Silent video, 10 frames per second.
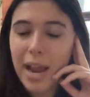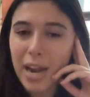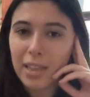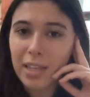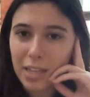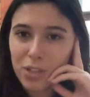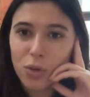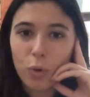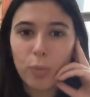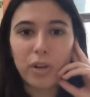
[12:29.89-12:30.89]
And I think that's the
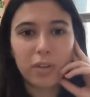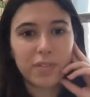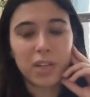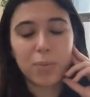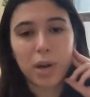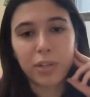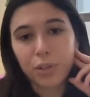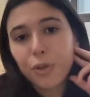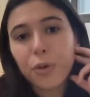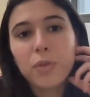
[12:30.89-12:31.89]
whole point of study abroad.
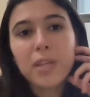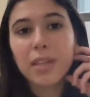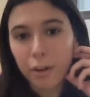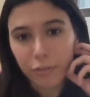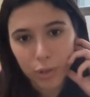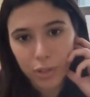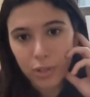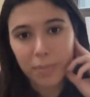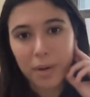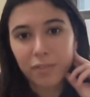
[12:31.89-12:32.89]
You're only there for a
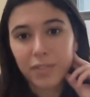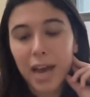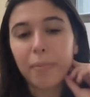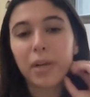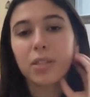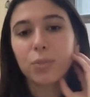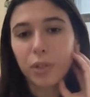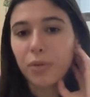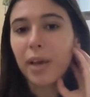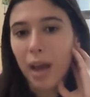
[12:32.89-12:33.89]
certain amount of time, but it's what
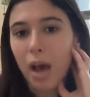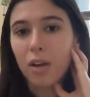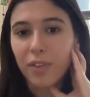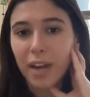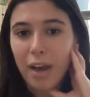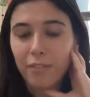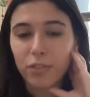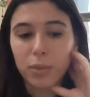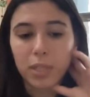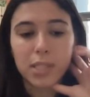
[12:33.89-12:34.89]
you get out of it
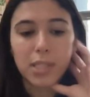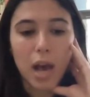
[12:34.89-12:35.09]
afterwards.